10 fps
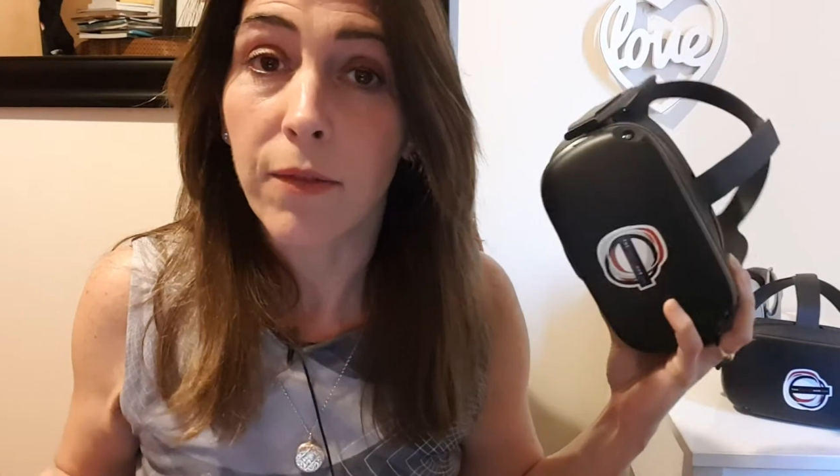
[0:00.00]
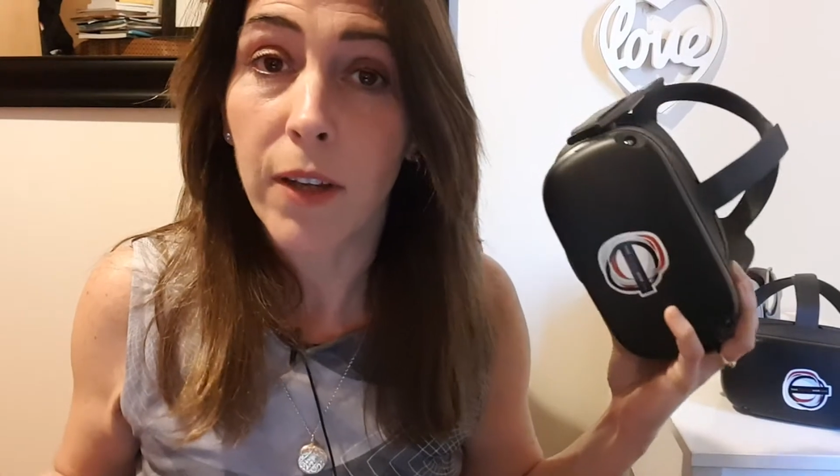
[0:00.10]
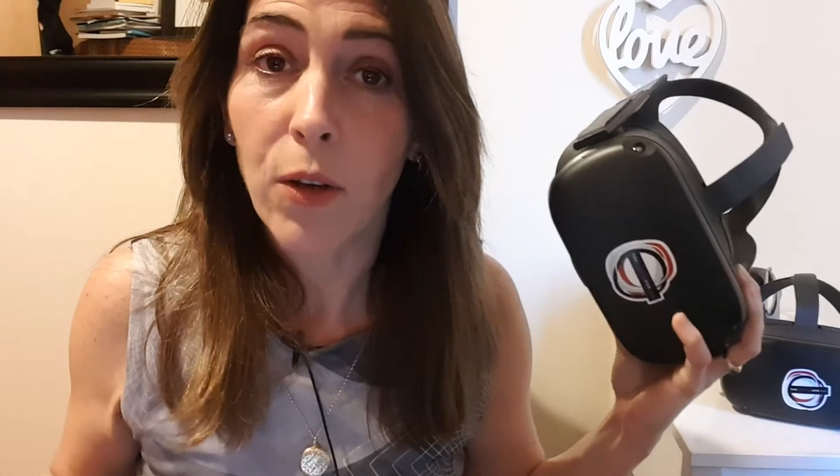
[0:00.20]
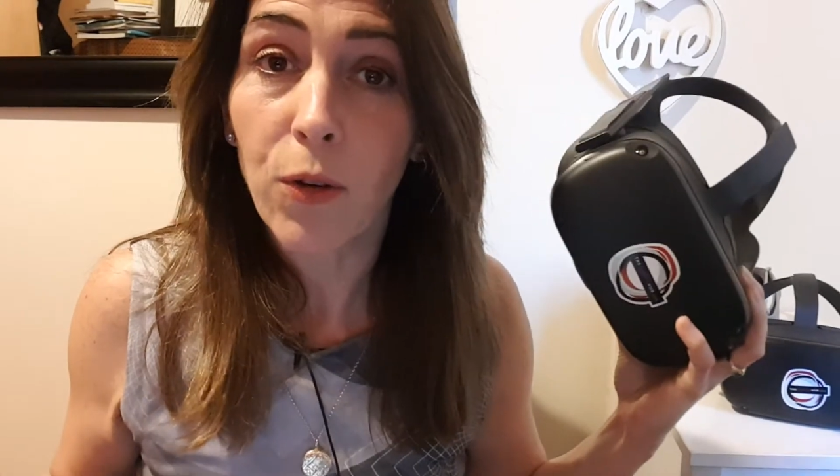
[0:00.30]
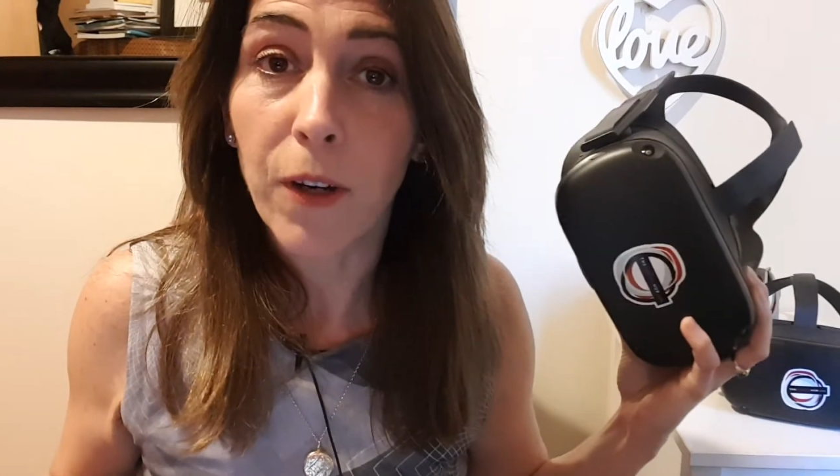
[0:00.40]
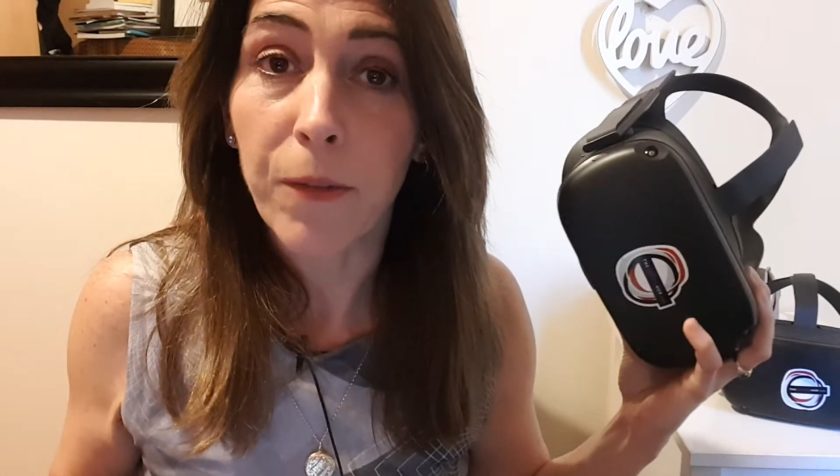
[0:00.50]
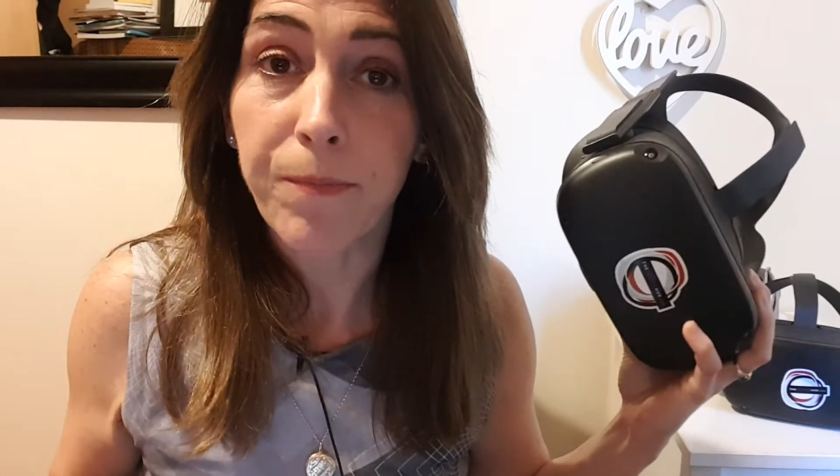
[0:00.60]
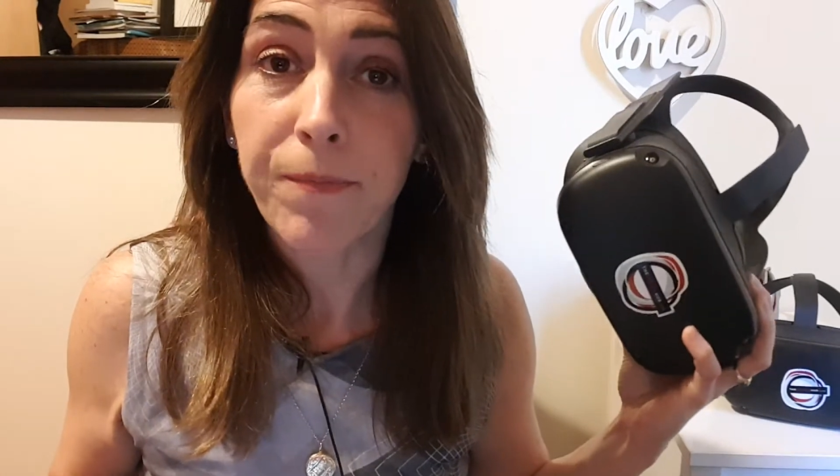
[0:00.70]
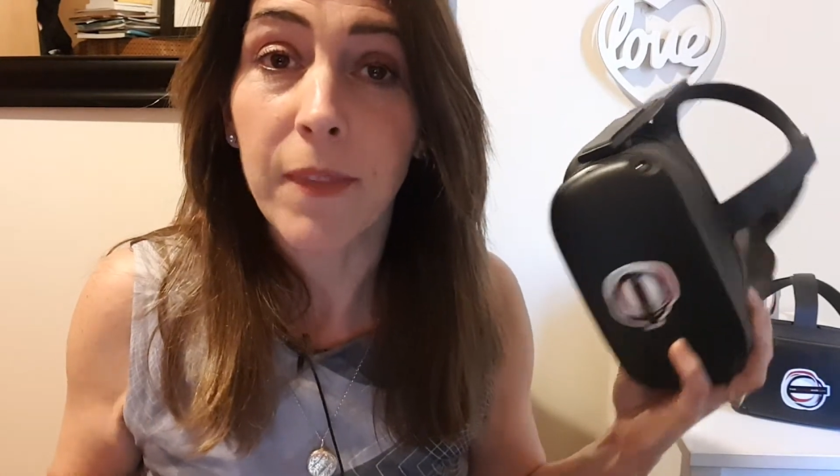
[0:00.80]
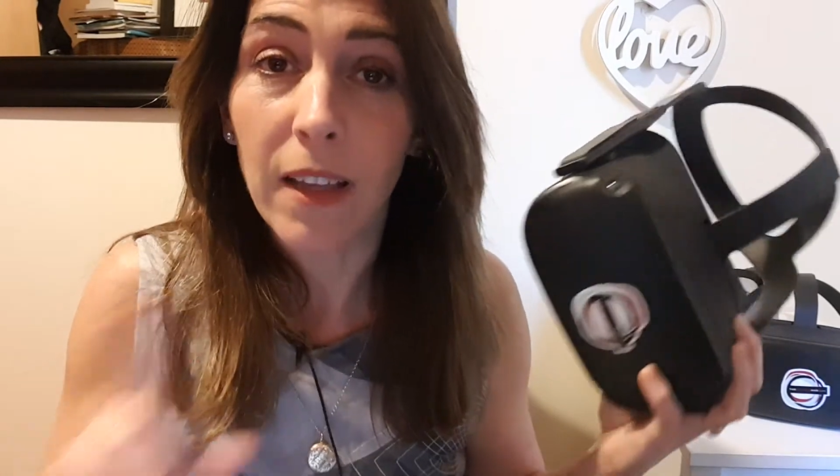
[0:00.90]
VR.
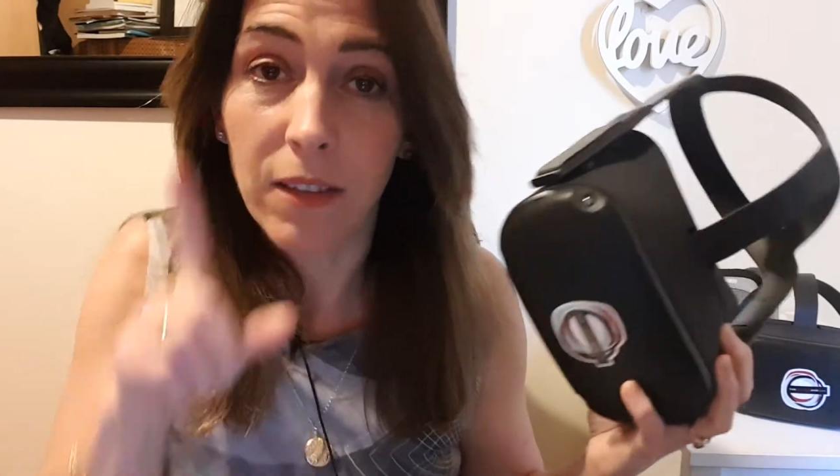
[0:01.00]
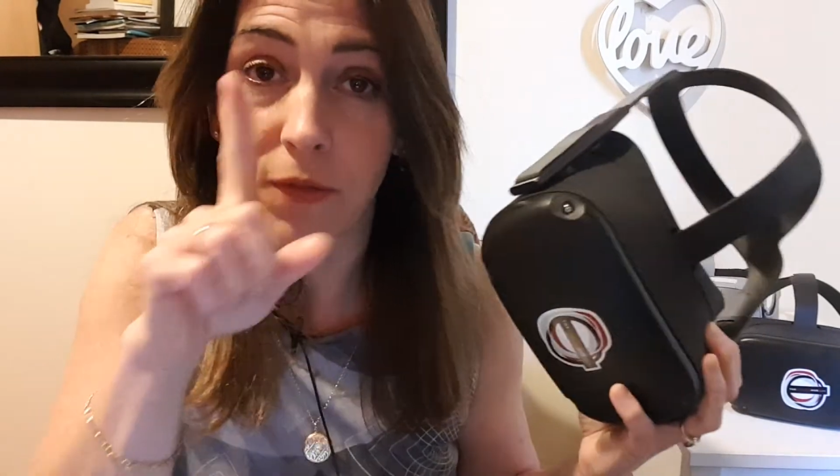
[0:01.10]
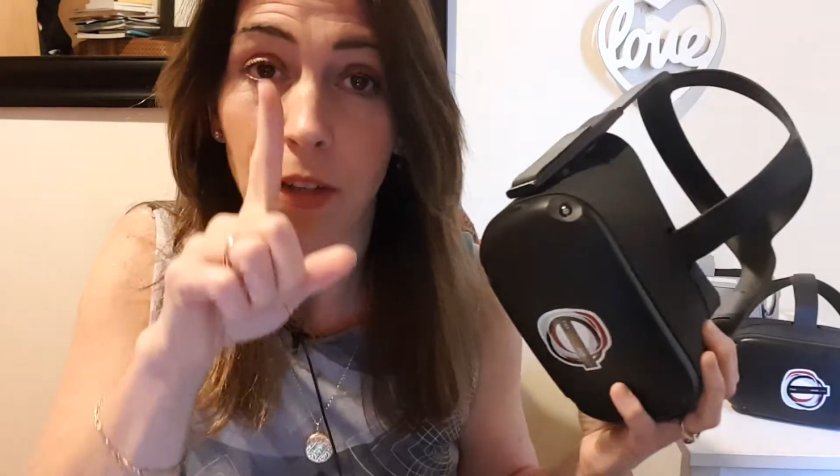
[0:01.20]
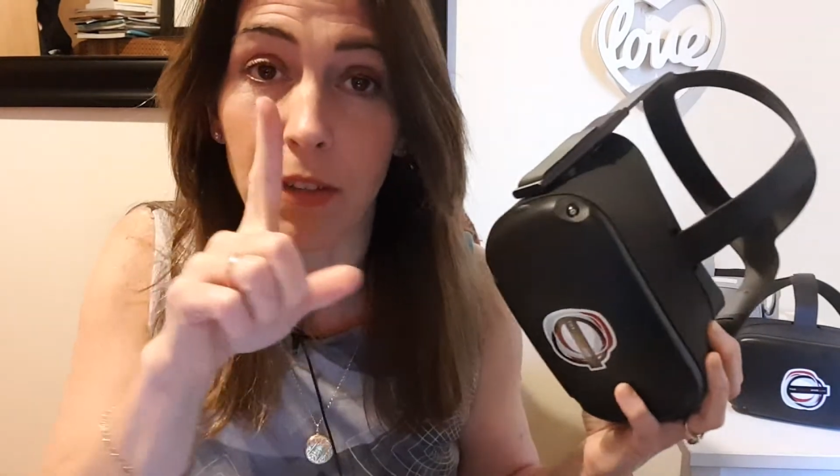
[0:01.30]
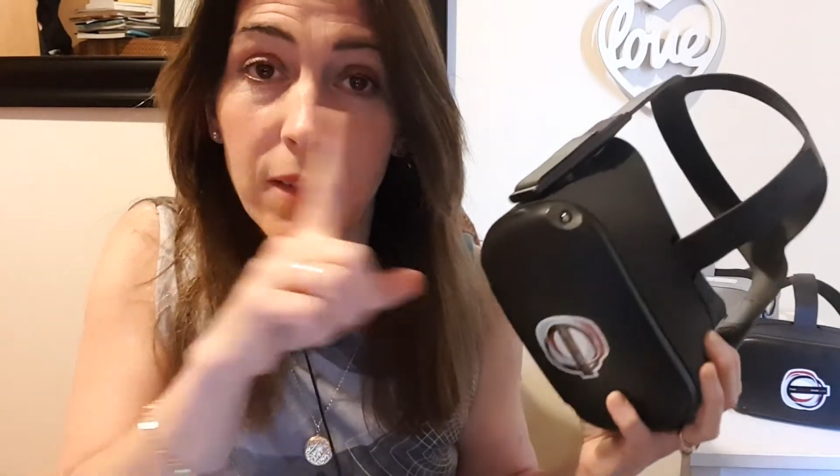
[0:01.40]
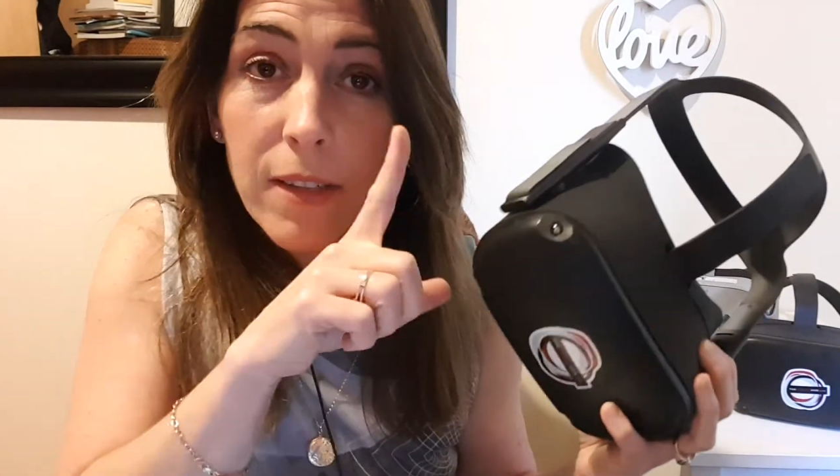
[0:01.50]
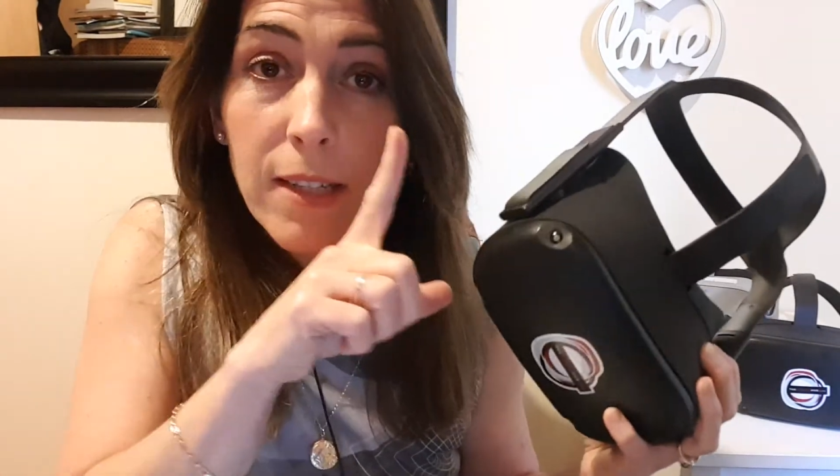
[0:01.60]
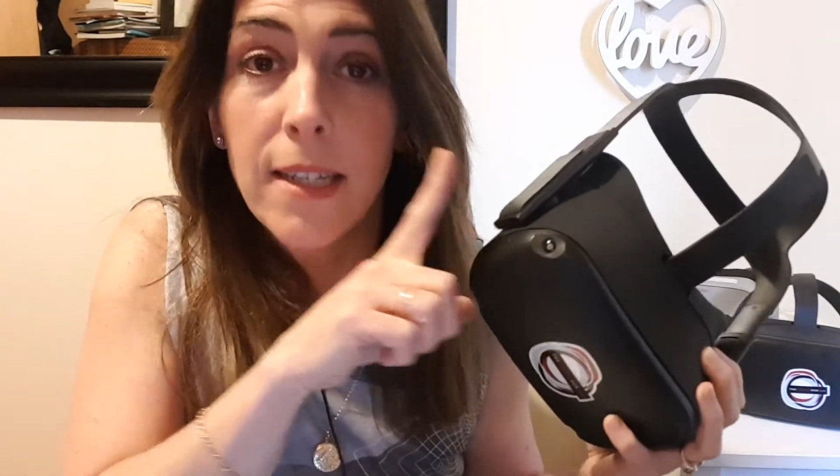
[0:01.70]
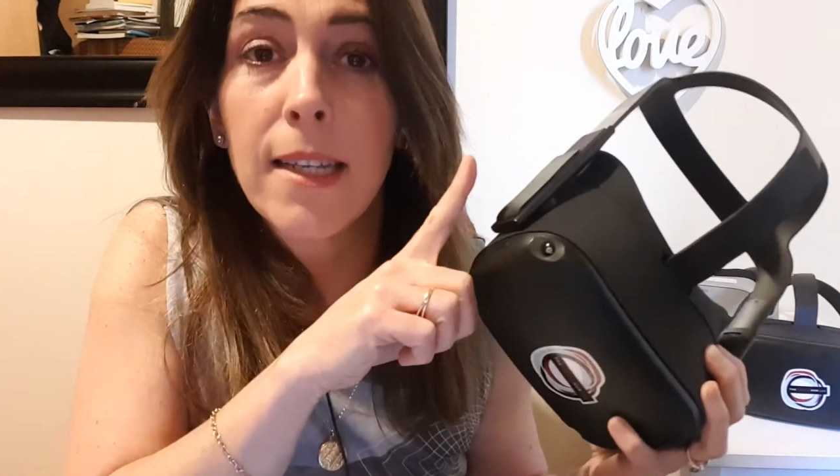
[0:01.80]
That's a first.